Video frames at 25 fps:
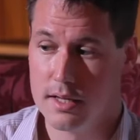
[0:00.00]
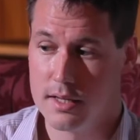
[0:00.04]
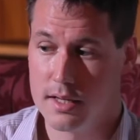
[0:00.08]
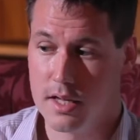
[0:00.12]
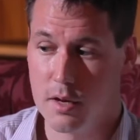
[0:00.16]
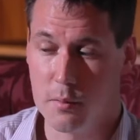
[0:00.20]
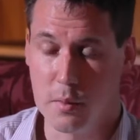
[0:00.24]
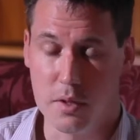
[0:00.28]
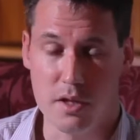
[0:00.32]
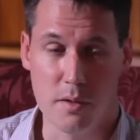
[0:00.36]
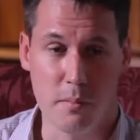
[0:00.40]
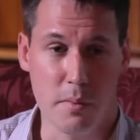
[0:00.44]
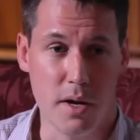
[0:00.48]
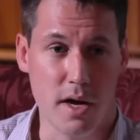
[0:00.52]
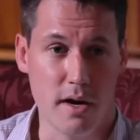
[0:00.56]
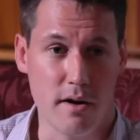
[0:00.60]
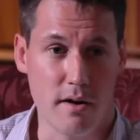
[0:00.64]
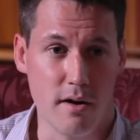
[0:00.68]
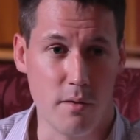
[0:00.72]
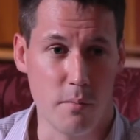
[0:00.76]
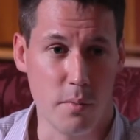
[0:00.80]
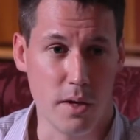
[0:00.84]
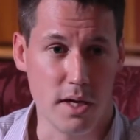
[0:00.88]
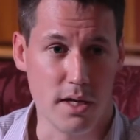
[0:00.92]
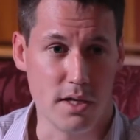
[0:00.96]
they'll be in the
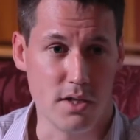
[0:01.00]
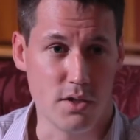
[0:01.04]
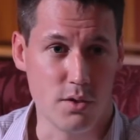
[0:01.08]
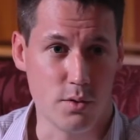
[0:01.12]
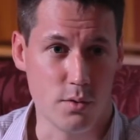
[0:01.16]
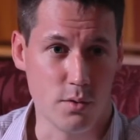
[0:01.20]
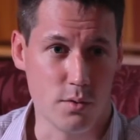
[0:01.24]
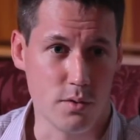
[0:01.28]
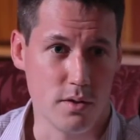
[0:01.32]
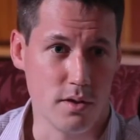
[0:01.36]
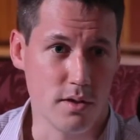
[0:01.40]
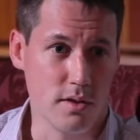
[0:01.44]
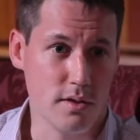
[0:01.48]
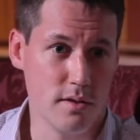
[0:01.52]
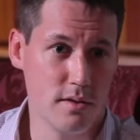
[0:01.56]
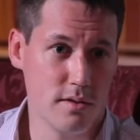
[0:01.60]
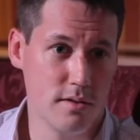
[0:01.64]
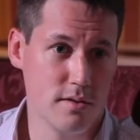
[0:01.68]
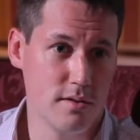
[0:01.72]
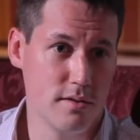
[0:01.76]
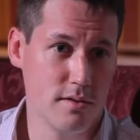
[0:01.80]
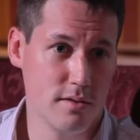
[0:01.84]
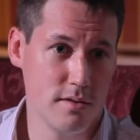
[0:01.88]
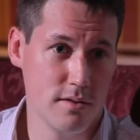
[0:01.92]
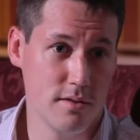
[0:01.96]
background making sure that
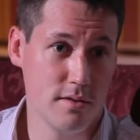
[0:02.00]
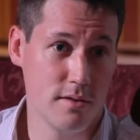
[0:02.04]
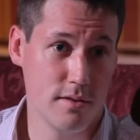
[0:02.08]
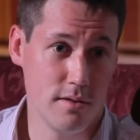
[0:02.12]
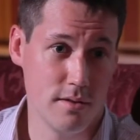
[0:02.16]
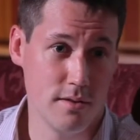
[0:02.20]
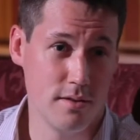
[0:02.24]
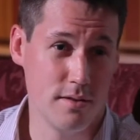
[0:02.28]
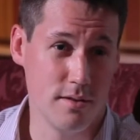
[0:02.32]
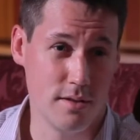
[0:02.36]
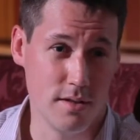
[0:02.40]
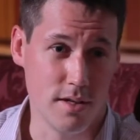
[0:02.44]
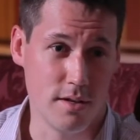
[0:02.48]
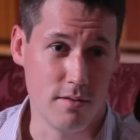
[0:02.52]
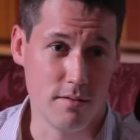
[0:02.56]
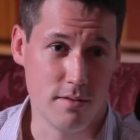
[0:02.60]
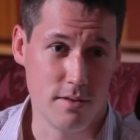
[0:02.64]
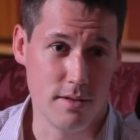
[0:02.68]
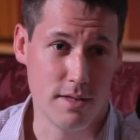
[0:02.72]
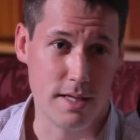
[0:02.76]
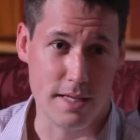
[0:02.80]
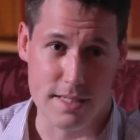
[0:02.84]
you know